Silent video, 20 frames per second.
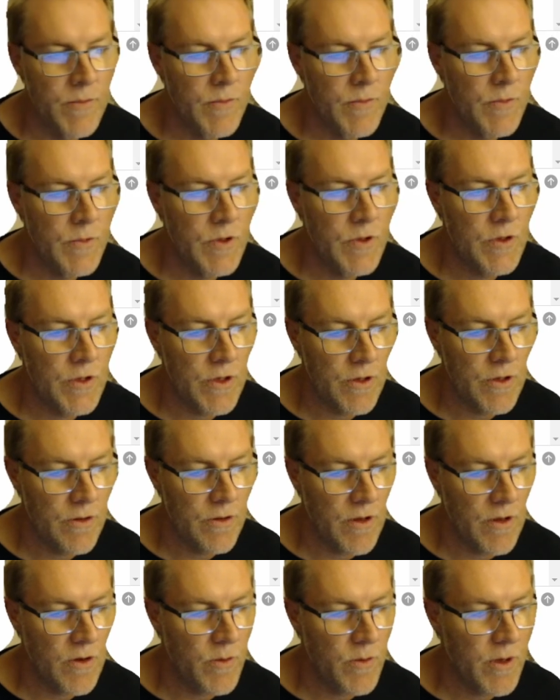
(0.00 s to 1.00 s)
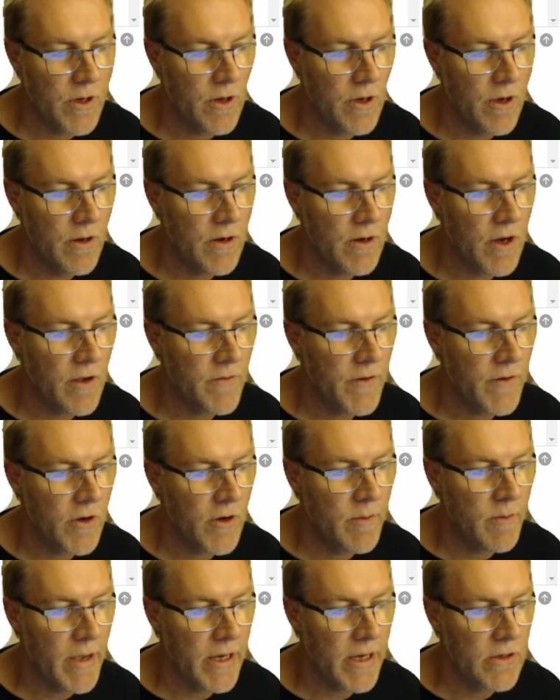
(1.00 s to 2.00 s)
So there we go. Now if I go
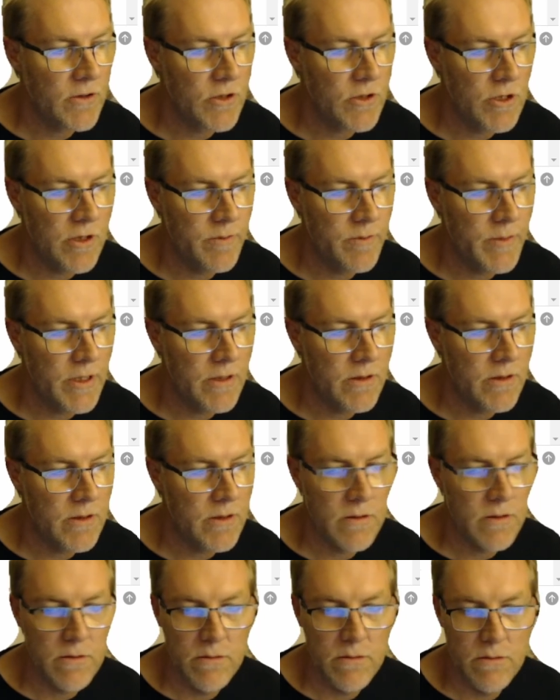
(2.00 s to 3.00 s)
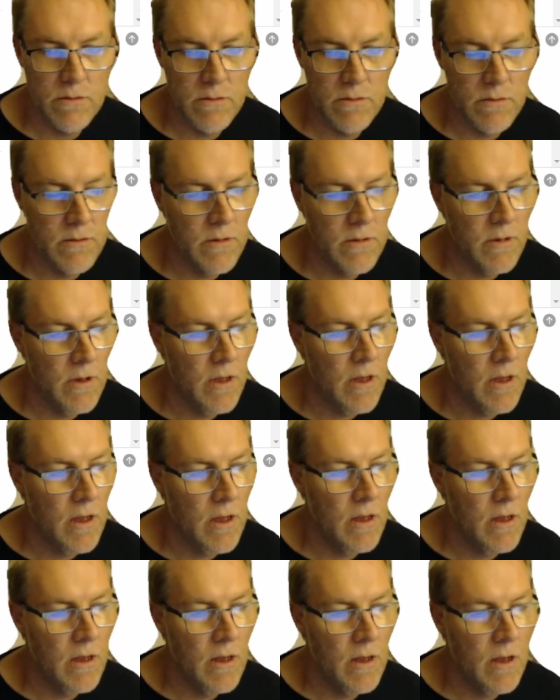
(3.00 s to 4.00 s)
back to shipments
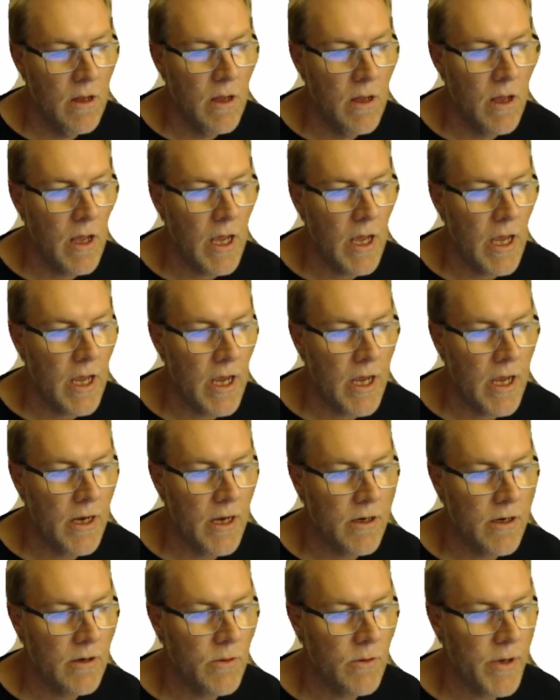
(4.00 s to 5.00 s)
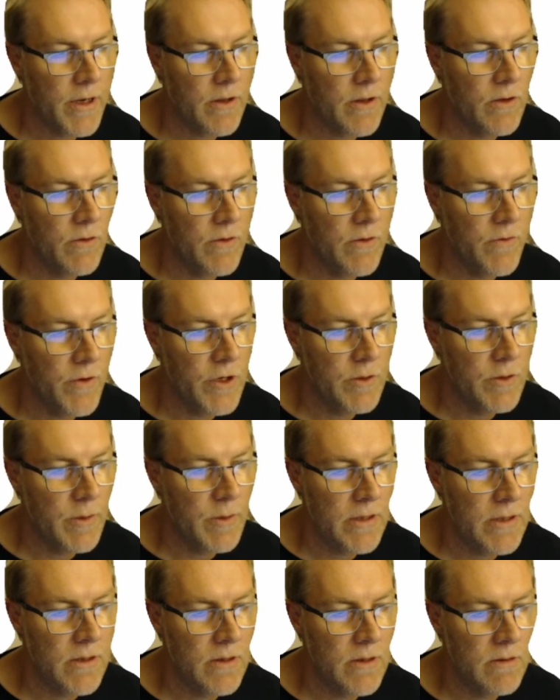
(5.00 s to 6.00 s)
and I whack the refresh
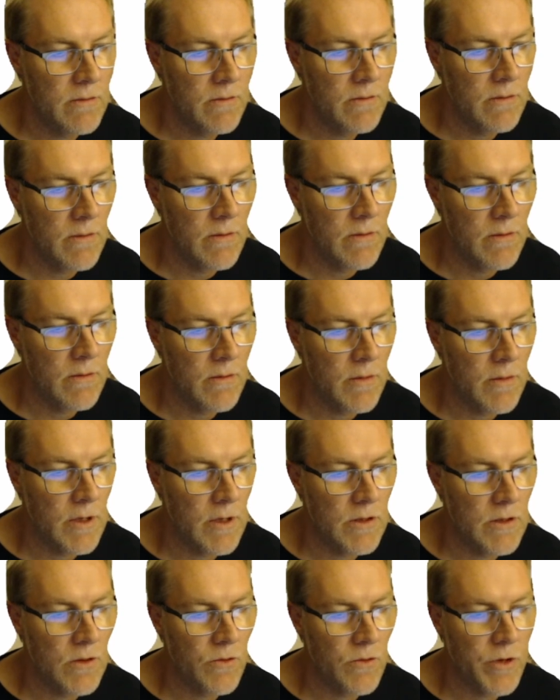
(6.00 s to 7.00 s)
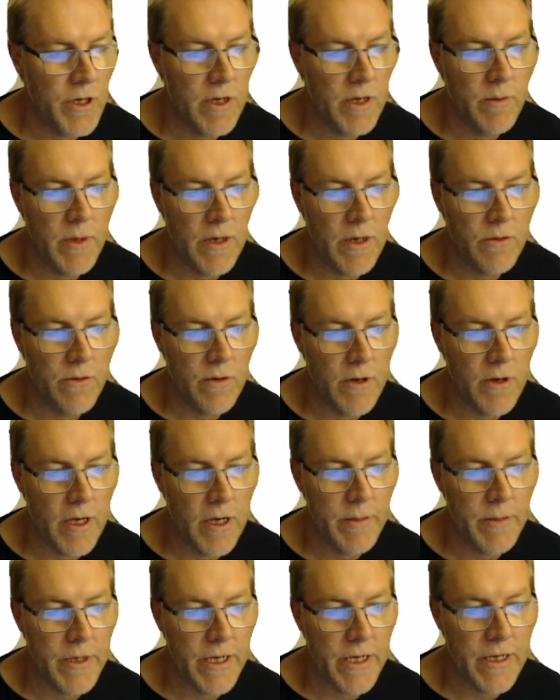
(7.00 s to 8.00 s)
button, it's already been
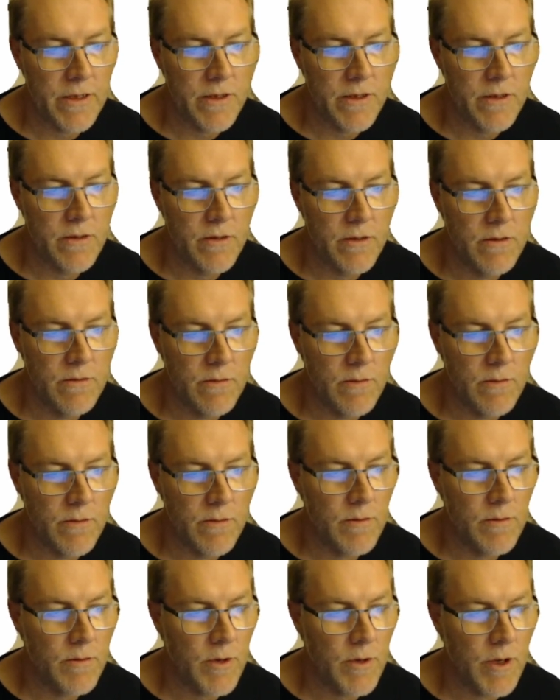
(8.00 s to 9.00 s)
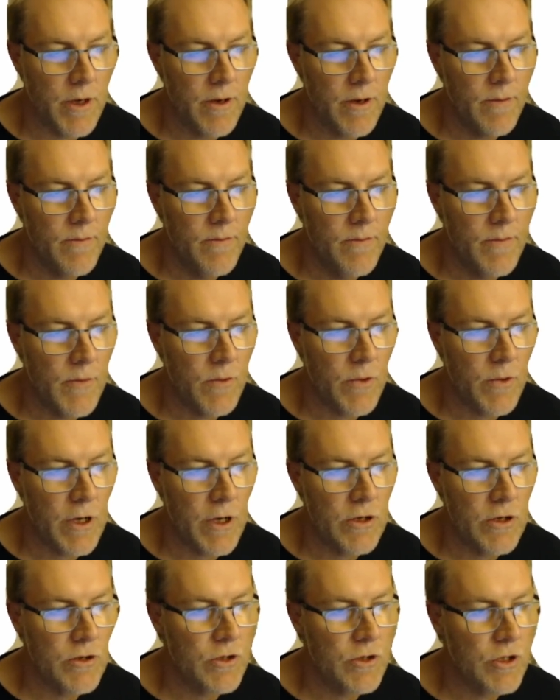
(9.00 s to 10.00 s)
updated. Okay, ready
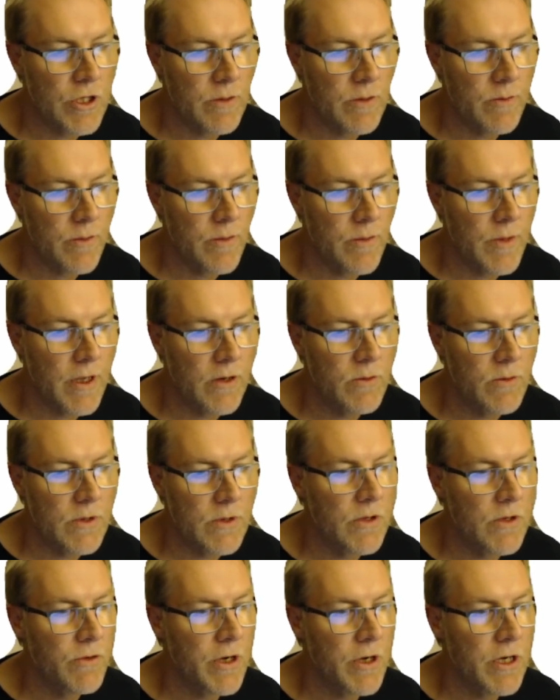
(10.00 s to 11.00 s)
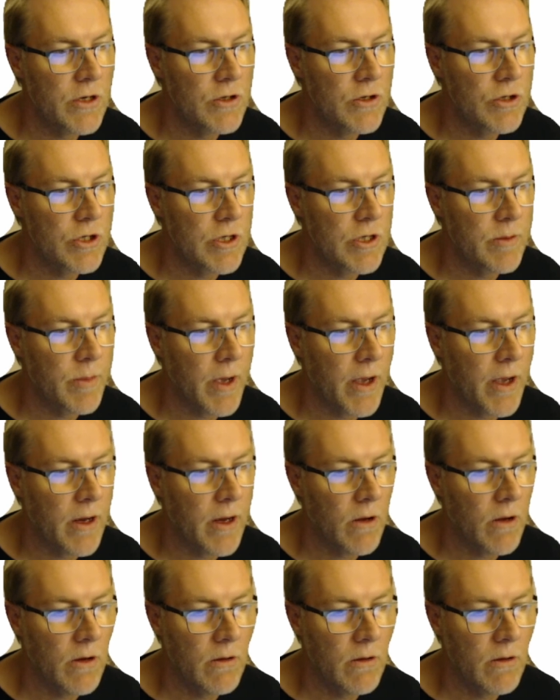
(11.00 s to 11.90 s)
to ship. That was the ready to ship icon.